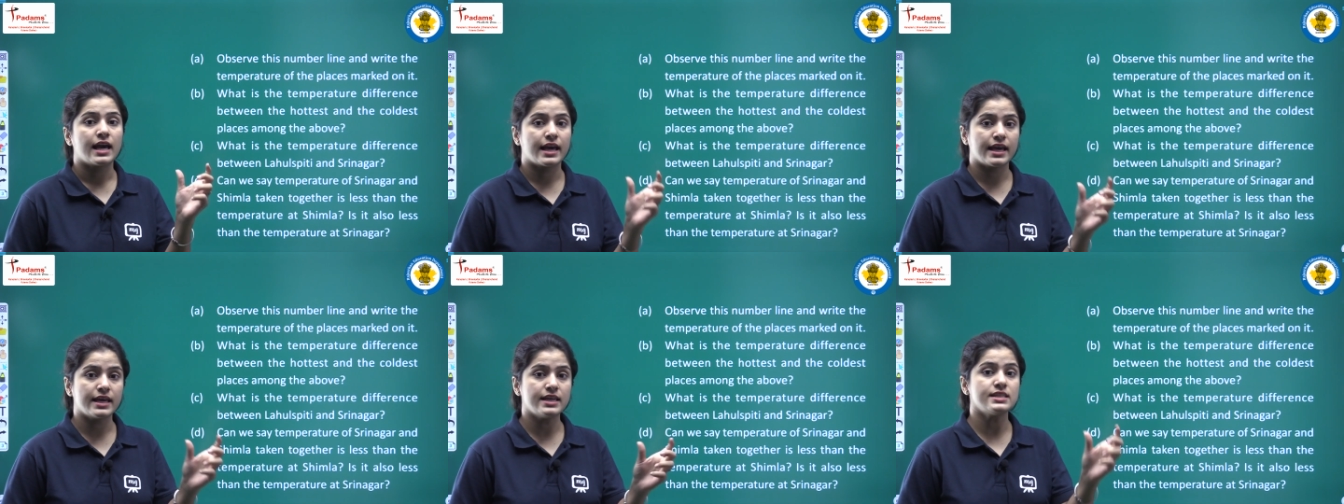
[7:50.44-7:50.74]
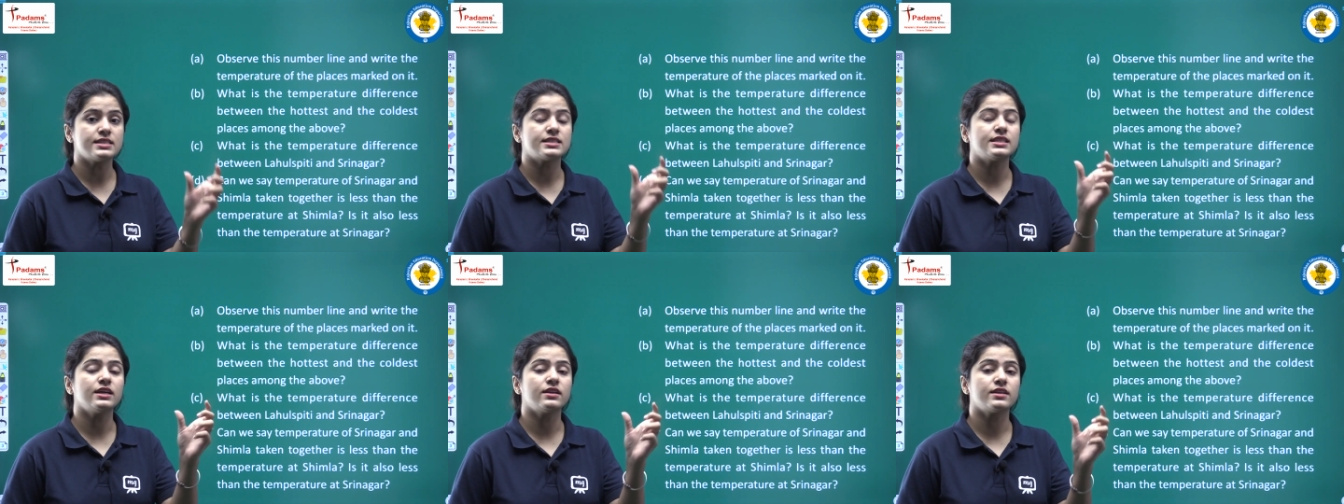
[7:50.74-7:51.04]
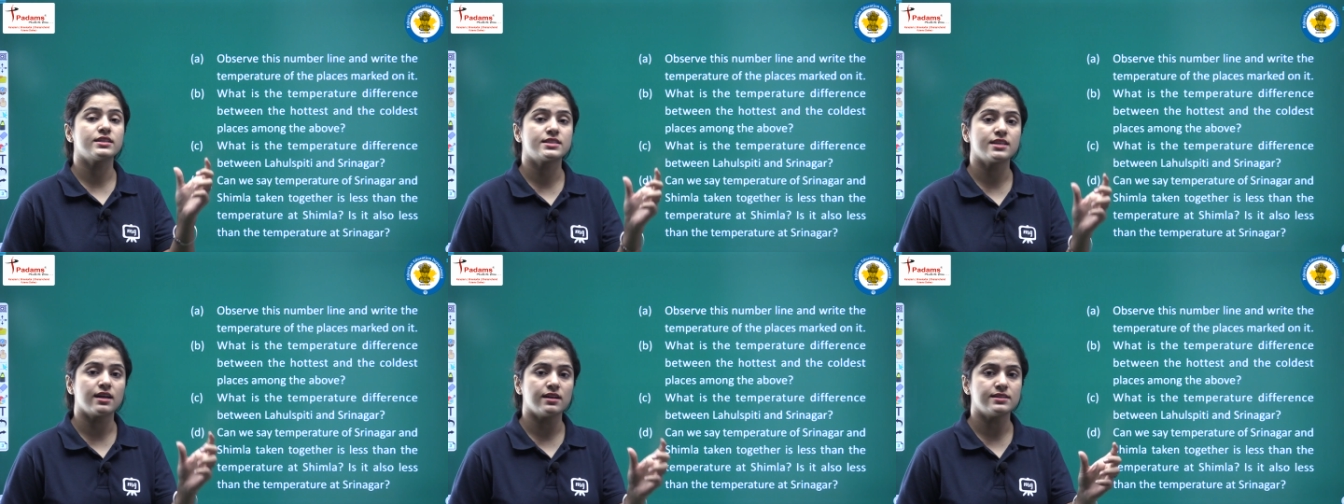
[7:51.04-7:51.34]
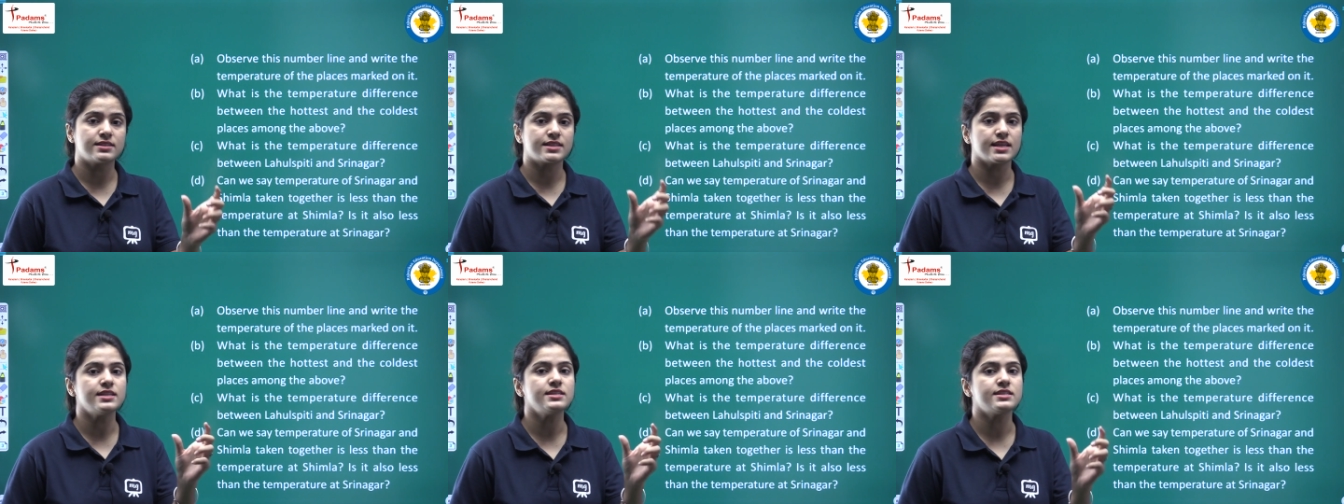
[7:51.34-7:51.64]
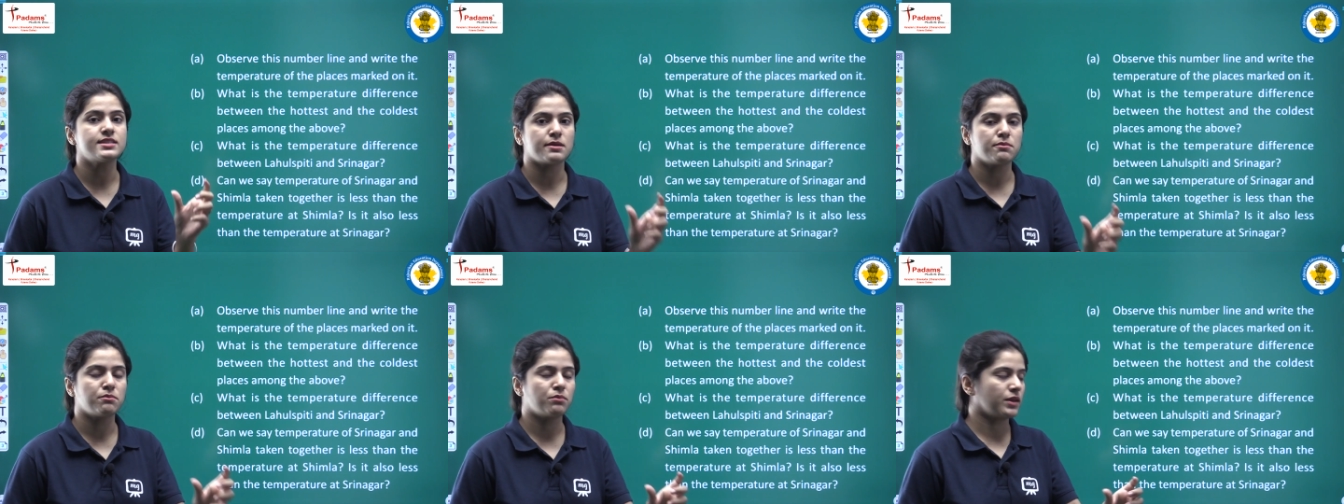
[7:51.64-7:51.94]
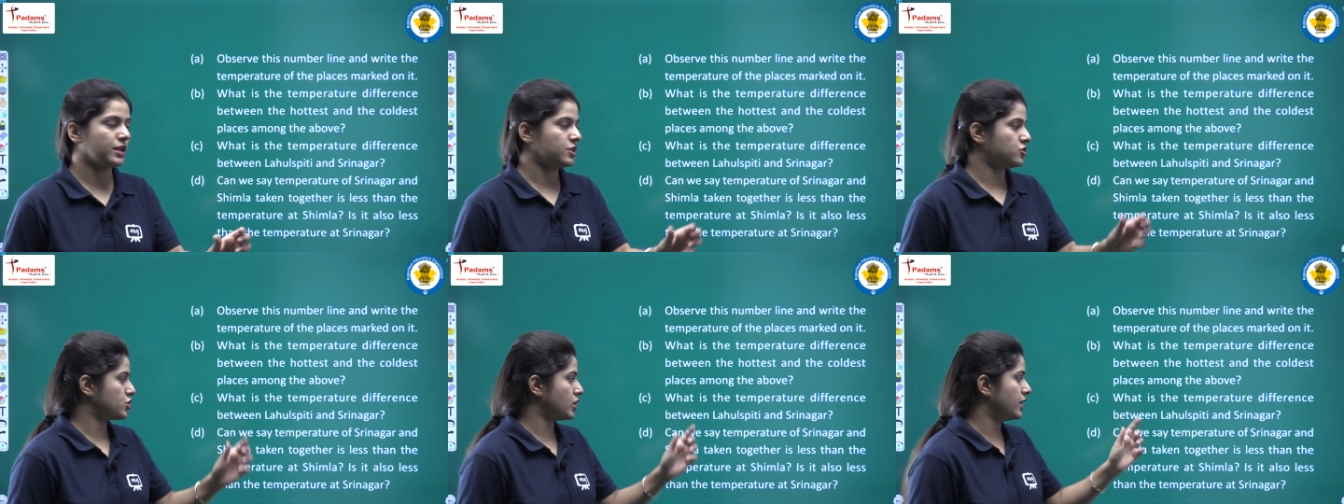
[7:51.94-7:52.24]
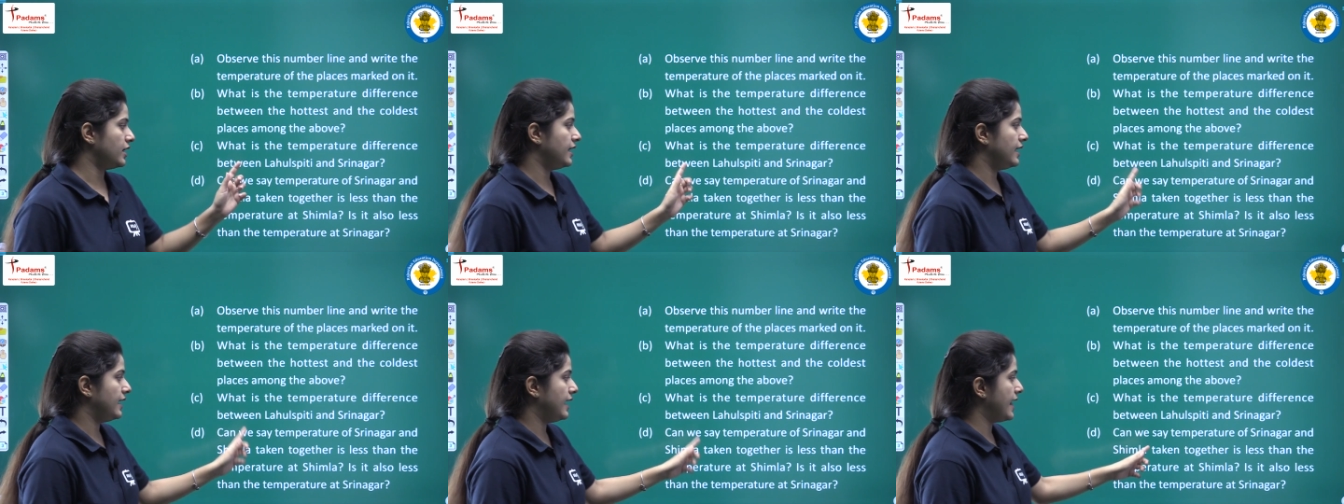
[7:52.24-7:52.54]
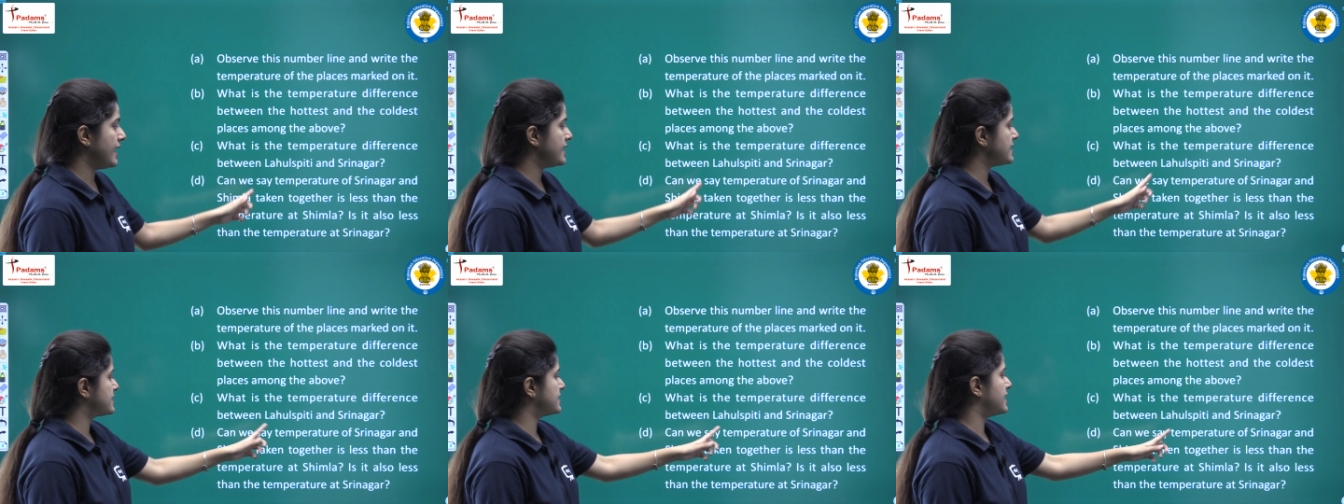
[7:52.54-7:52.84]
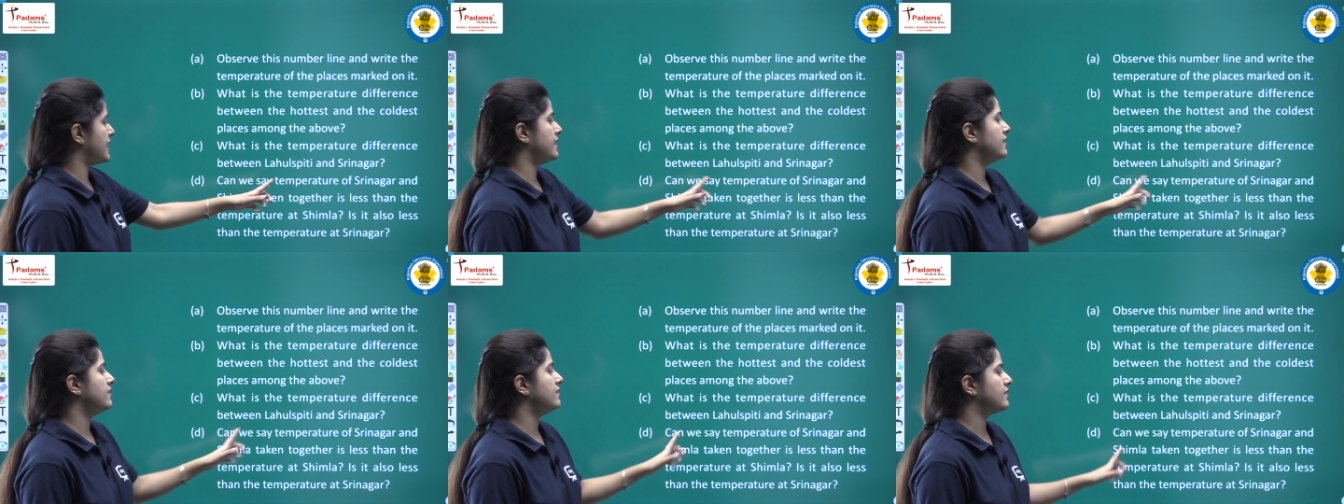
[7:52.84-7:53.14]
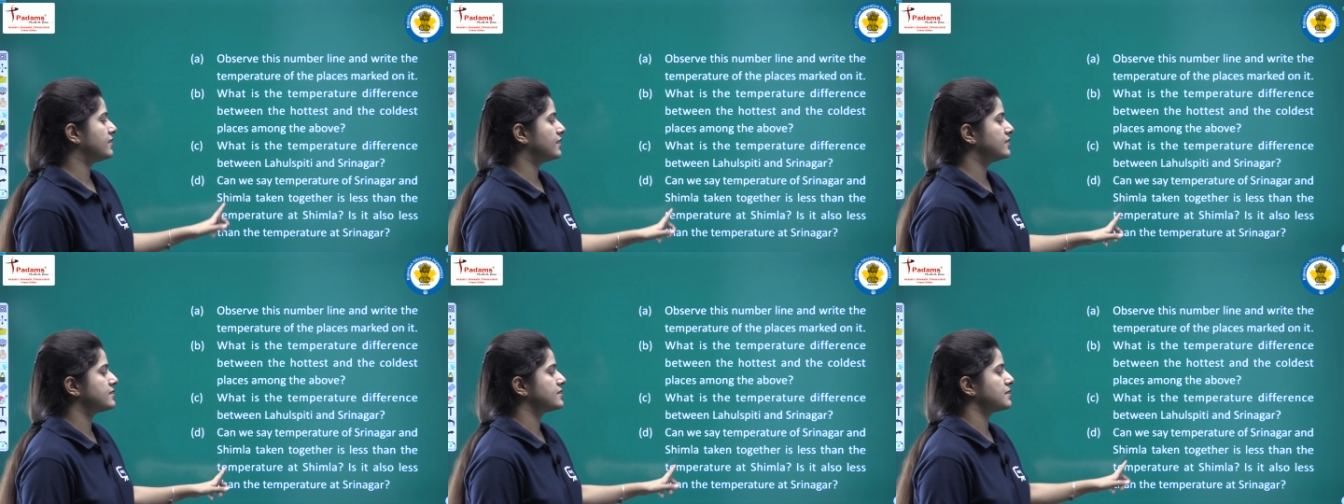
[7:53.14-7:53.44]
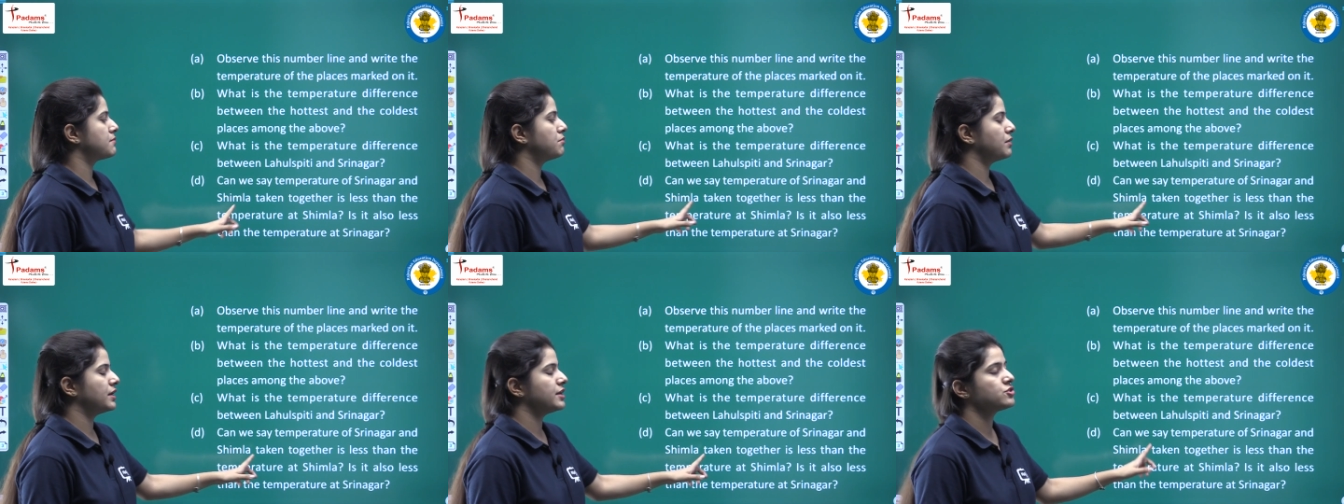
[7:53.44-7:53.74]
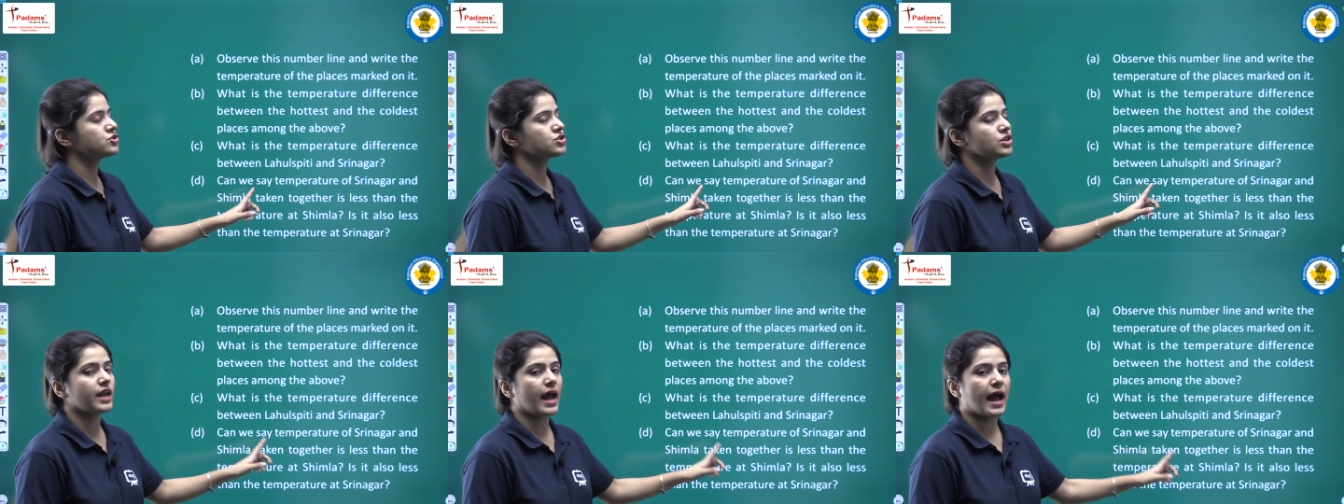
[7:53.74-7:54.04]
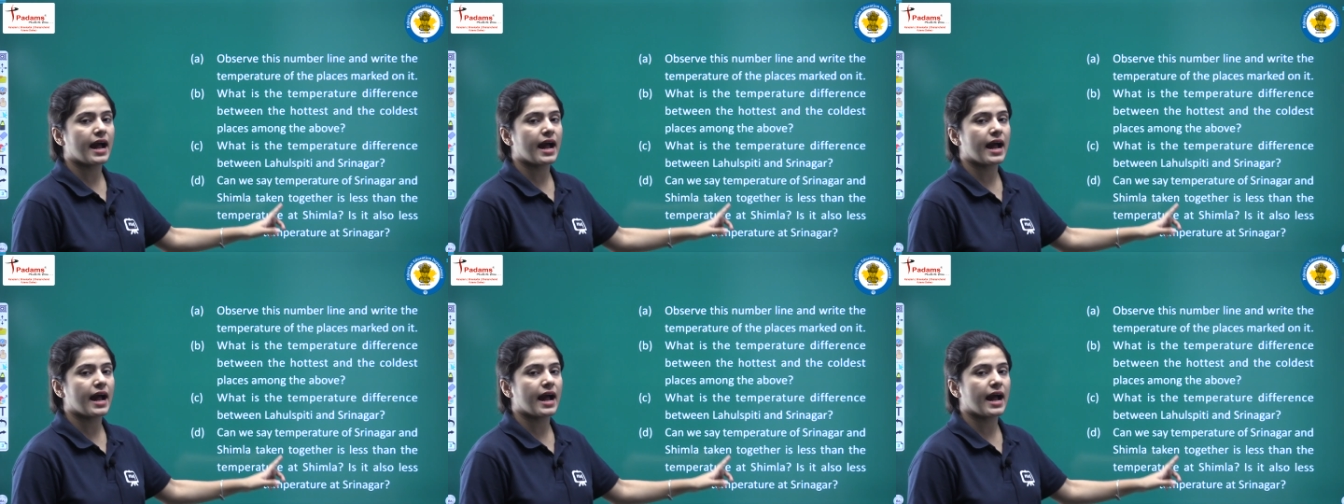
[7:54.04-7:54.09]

is the resultant temperature less than the temperature